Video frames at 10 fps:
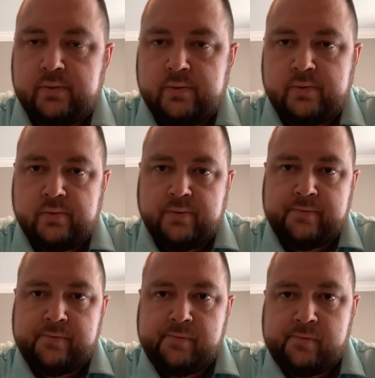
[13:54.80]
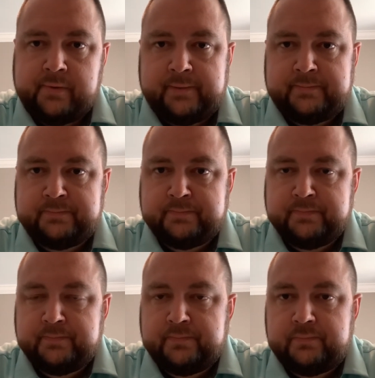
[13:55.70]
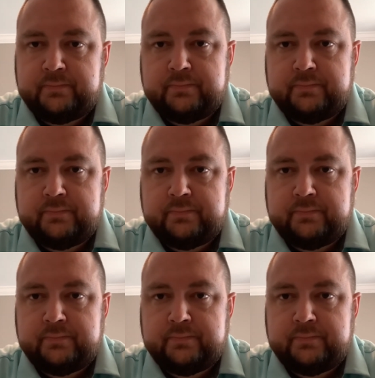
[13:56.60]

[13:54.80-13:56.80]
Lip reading: Nobody speaks.